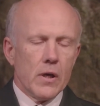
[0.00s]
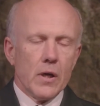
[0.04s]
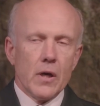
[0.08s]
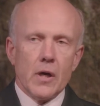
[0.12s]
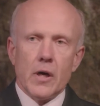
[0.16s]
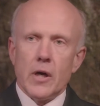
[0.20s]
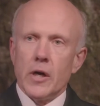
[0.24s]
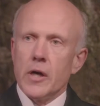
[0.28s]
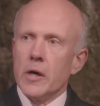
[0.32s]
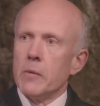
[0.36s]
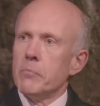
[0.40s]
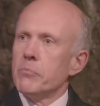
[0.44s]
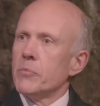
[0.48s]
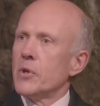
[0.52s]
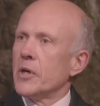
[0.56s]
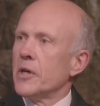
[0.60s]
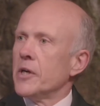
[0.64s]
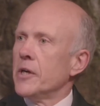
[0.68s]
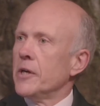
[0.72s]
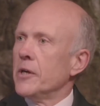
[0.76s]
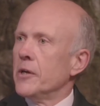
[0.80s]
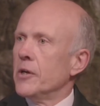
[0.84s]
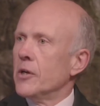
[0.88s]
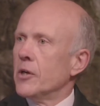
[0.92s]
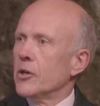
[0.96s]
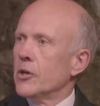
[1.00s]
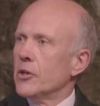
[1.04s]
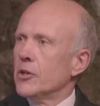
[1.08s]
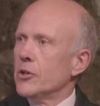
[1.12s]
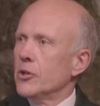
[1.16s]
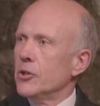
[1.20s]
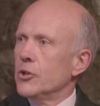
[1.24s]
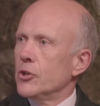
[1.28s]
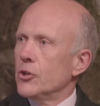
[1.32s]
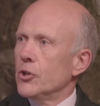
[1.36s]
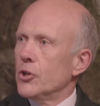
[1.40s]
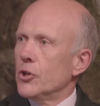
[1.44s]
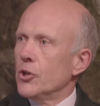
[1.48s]
I am the
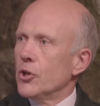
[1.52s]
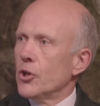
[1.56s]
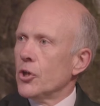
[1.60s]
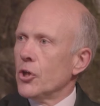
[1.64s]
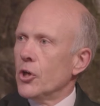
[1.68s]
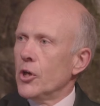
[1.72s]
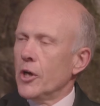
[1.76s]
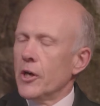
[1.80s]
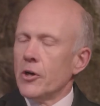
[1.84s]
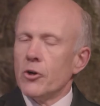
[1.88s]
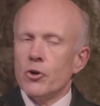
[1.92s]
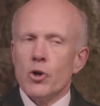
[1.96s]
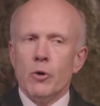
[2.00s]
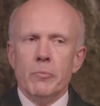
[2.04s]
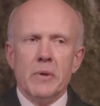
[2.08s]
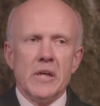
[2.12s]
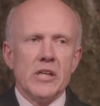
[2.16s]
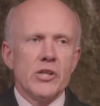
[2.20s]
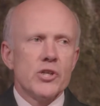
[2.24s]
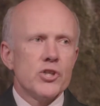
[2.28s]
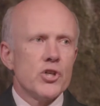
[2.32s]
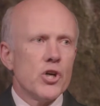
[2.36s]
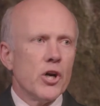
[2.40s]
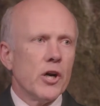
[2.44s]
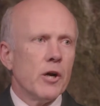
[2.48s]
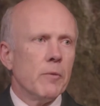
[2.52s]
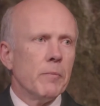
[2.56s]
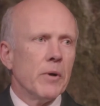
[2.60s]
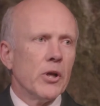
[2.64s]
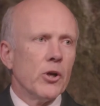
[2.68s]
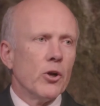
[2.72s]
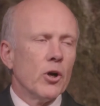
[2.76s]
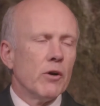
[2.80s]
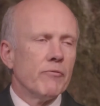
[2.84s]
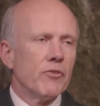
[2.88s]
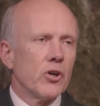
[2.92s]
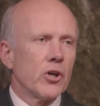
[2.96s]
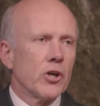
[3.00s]
incoming chairman
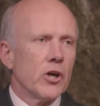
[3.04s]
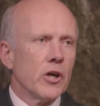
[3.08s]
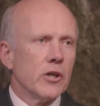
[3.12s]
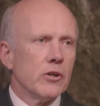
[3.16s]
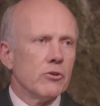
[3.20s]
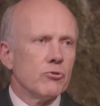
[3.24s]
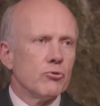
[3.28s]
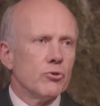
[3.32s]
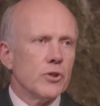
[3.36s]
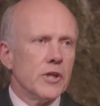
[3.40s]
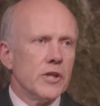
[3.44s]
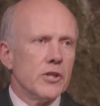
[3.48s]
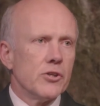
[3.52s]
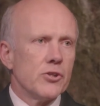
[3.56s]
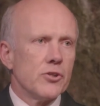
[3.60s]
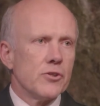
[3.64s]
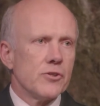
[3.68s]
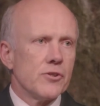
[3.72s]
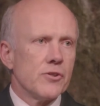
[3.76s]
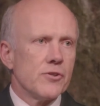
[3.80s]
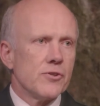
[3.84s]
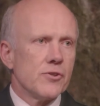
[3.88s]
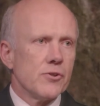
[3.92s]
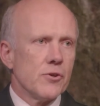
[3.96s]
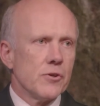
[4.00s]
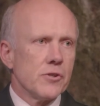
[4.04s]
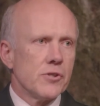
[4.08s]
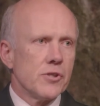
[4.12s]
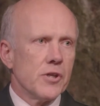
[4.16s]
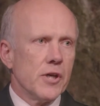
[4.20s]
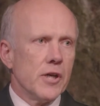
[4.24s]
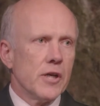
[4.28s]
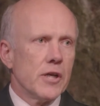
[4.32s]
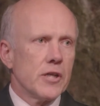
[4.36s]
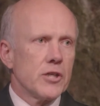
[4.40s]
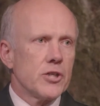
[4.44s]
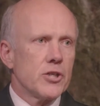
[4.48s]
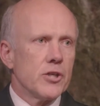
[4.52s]
of the Connaught Rangers
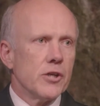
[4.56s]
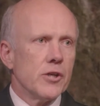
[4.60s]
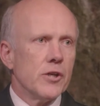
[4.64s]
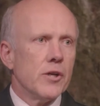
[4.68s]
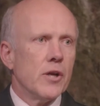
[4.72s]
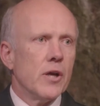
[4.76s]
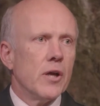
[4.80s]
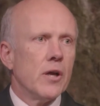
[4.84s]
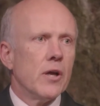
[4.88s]
Association,